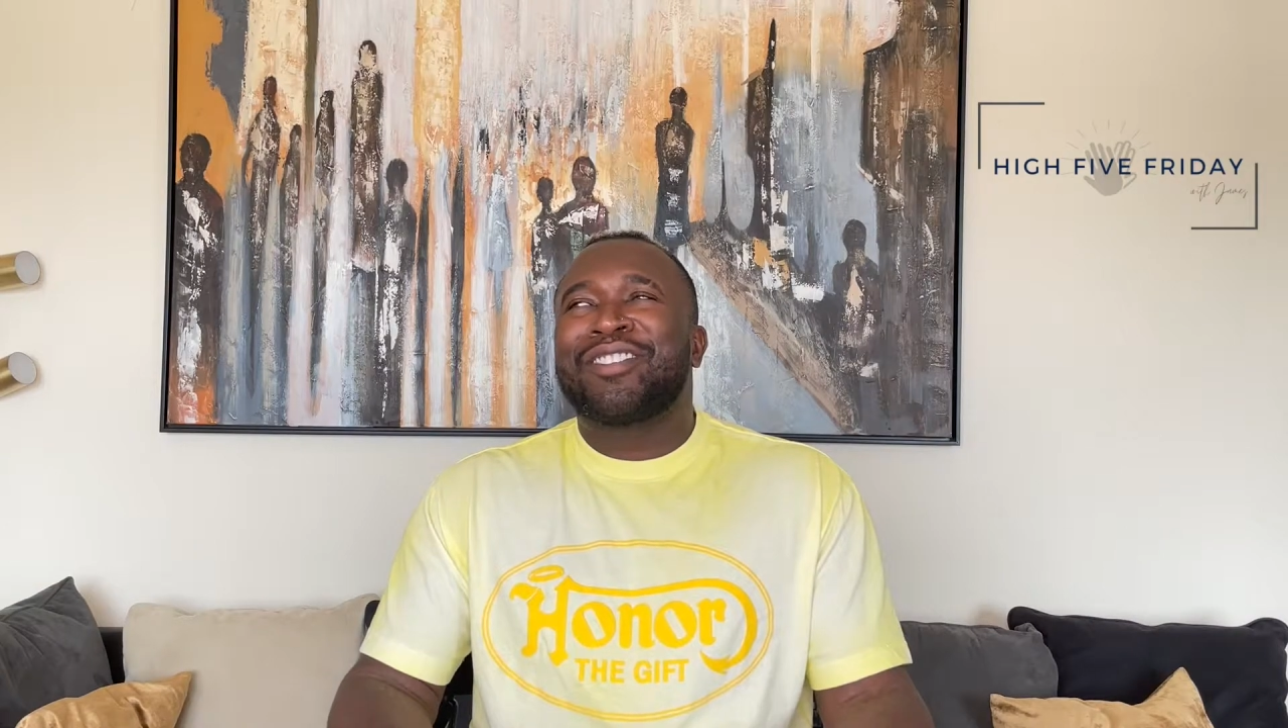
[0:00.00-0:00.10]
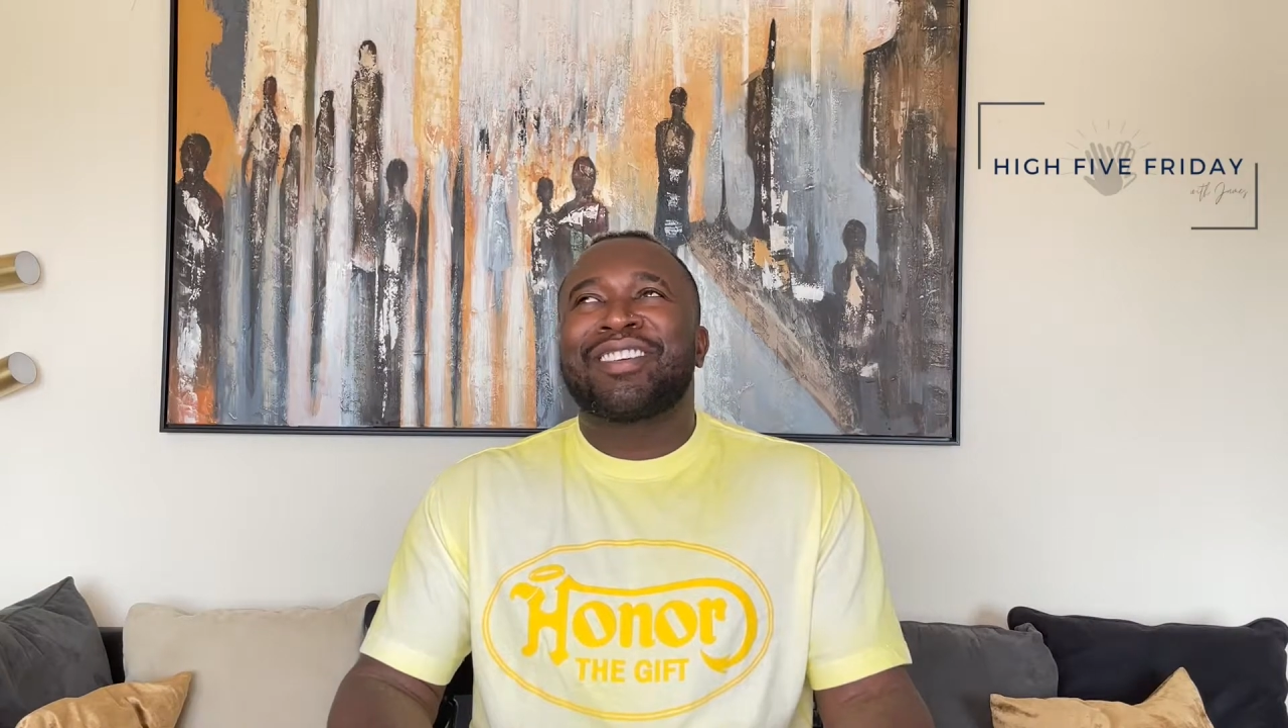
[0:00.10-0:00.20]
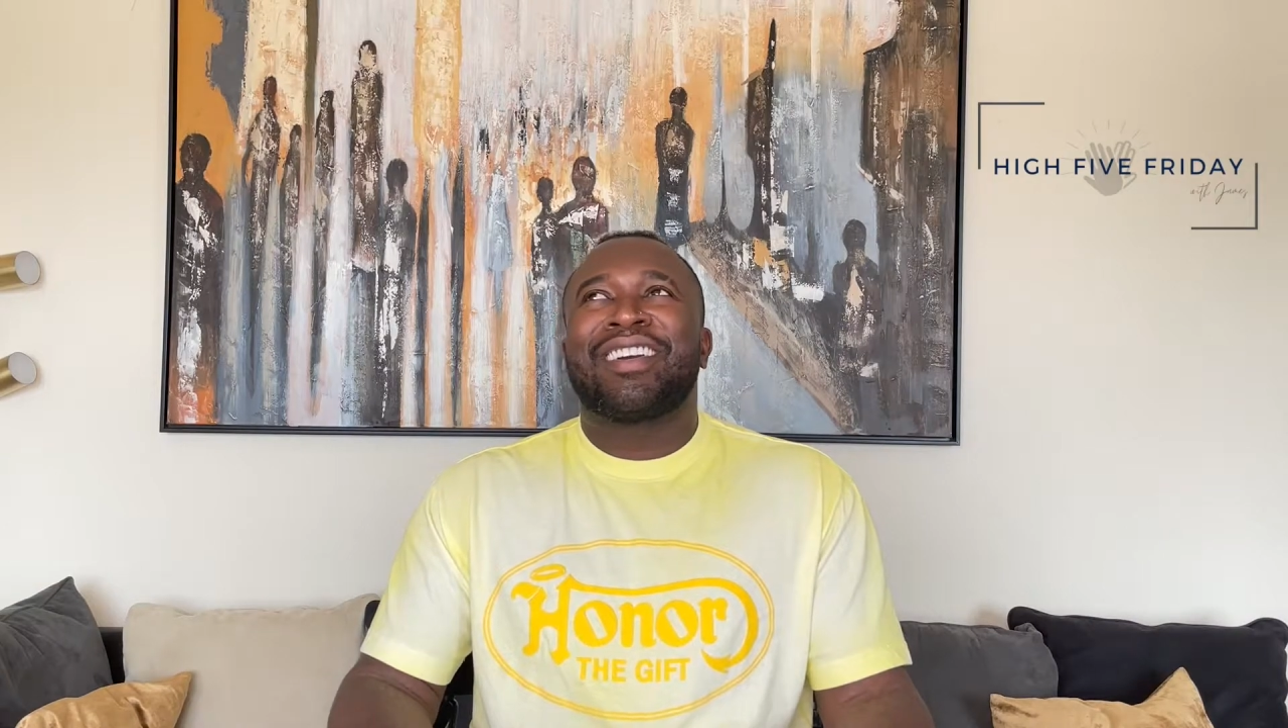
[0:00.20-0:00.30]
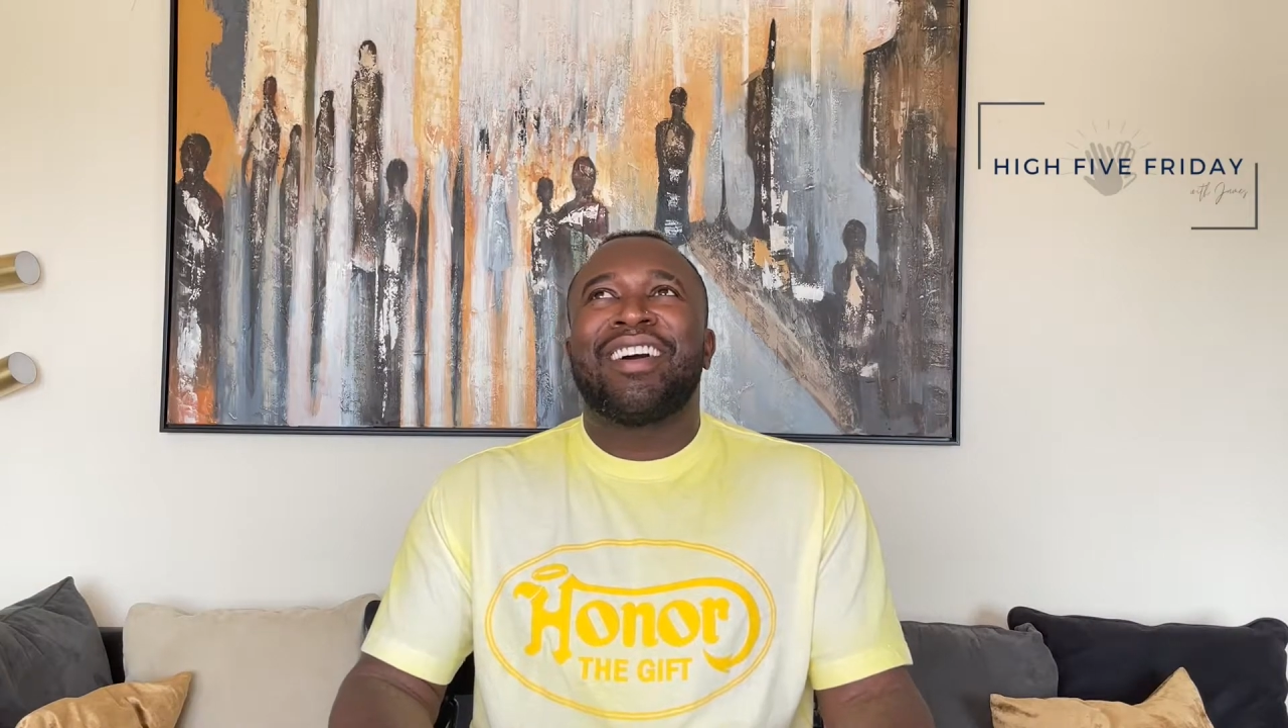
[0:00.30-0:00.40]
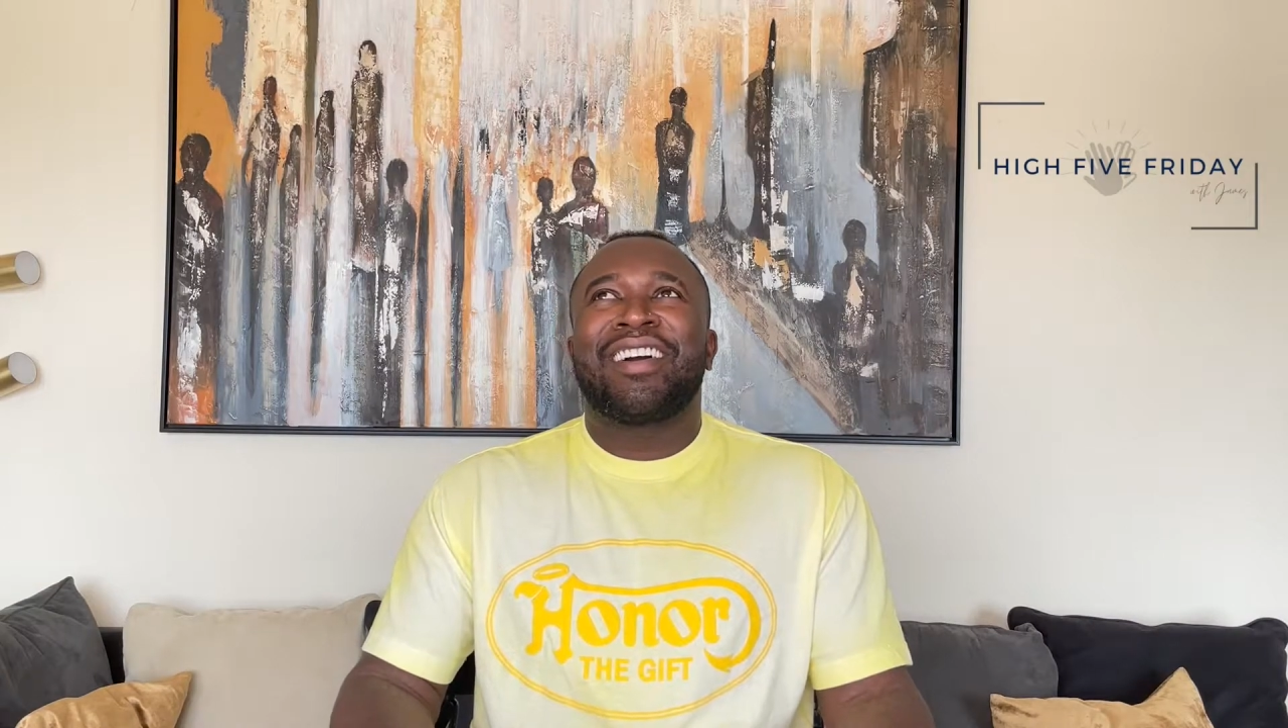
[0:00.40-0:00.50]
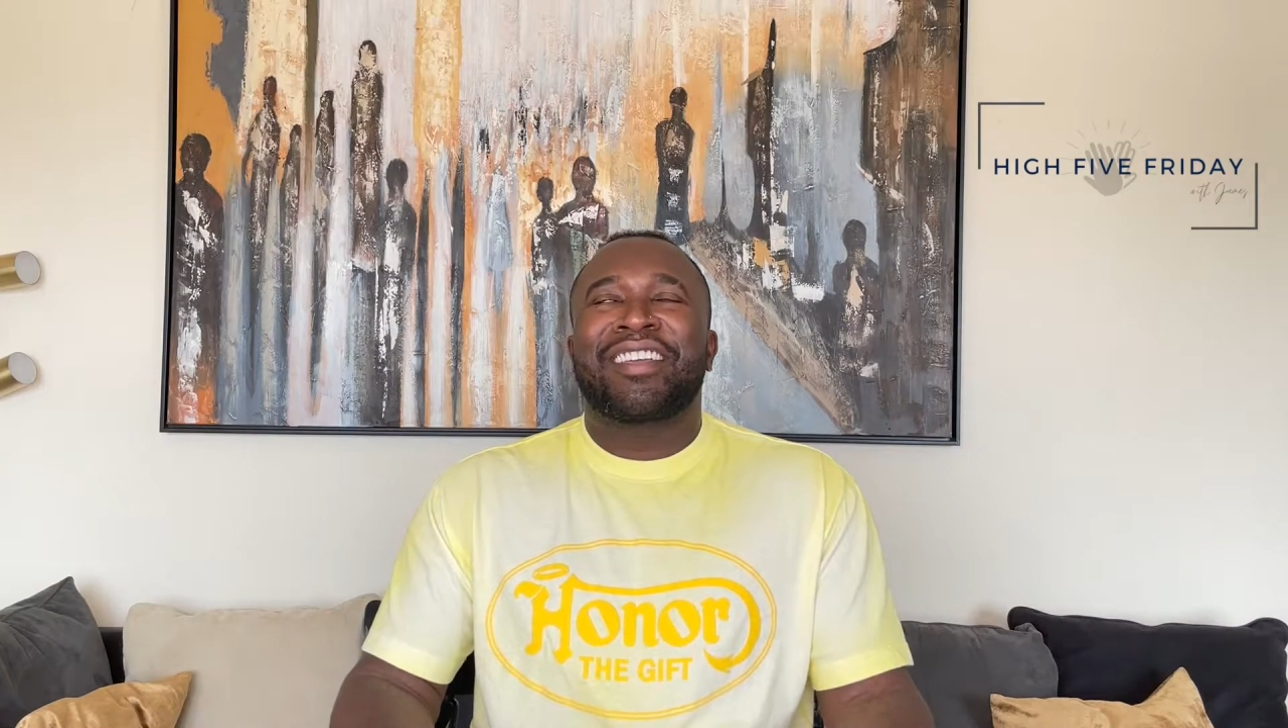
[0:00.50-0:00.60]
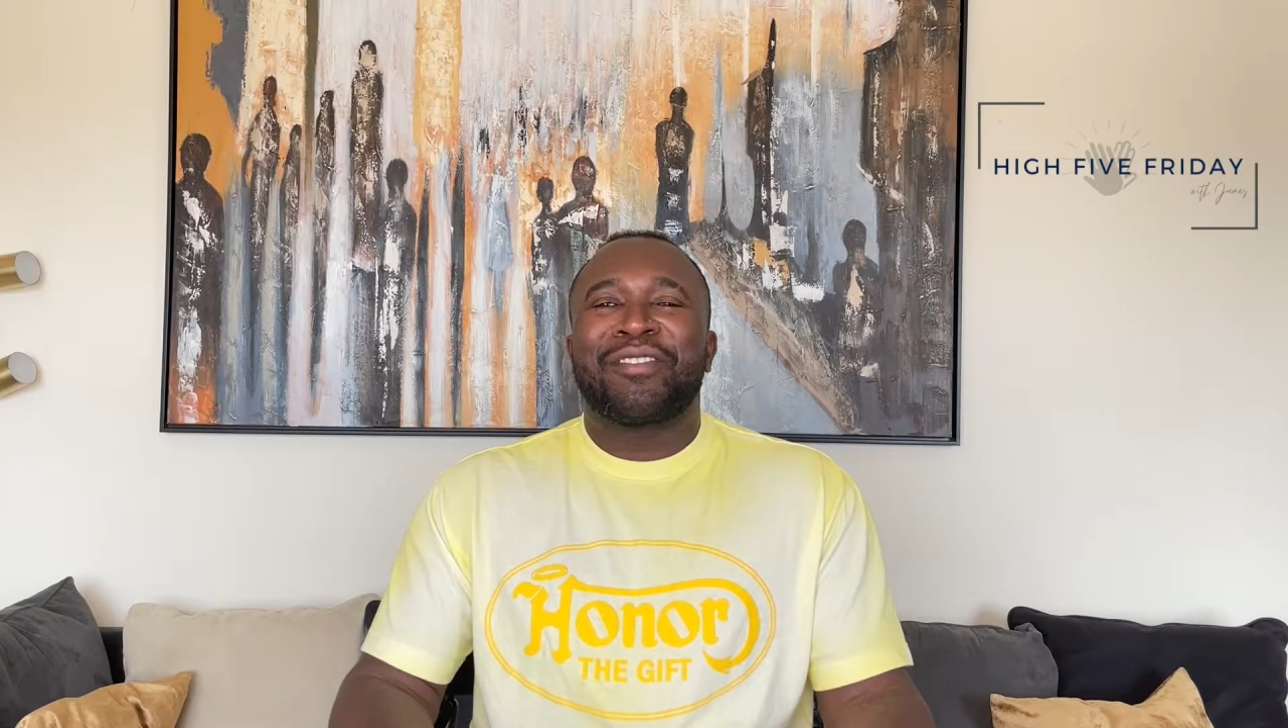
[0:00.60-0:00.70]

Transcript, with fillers: to cook.